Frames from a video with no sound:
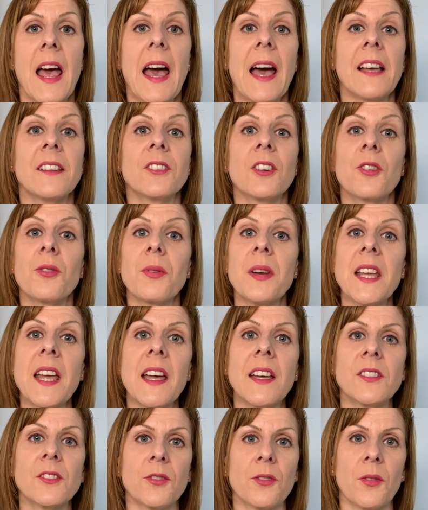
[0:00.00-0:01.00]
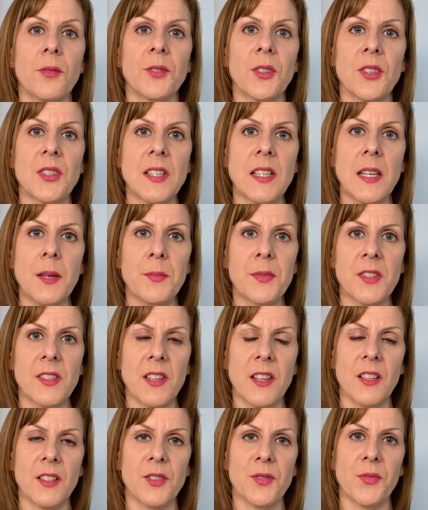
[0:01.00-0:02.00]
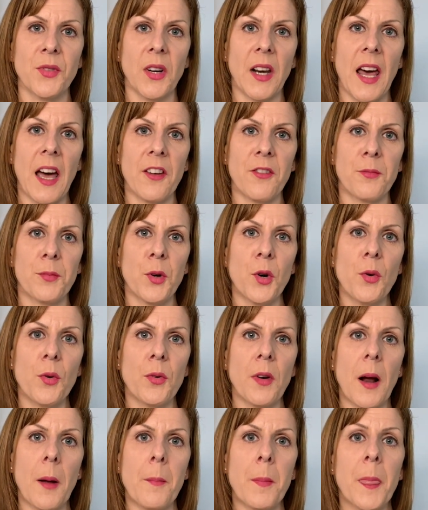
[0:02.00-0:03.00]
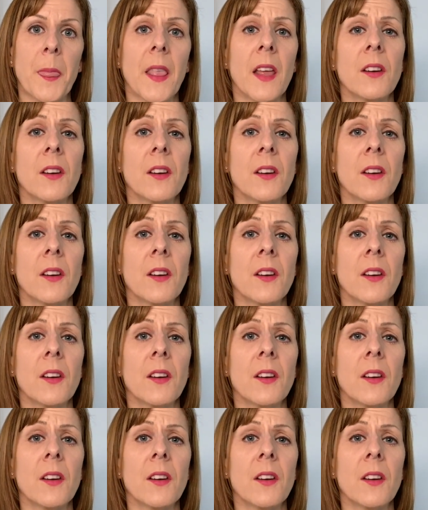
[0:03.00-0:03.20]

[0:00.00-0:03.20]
and the creator of the Sleep Skills for Life program,